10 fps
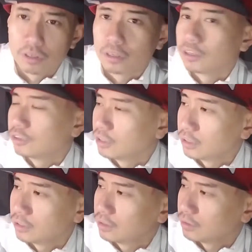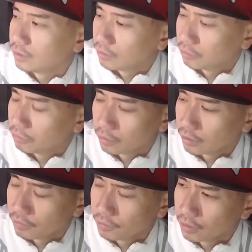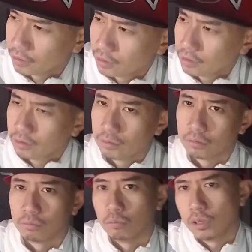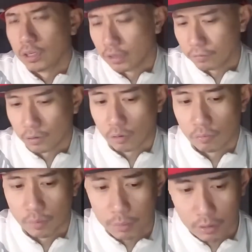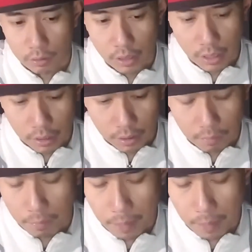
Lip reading: the kitchen was even really difficult for me today. I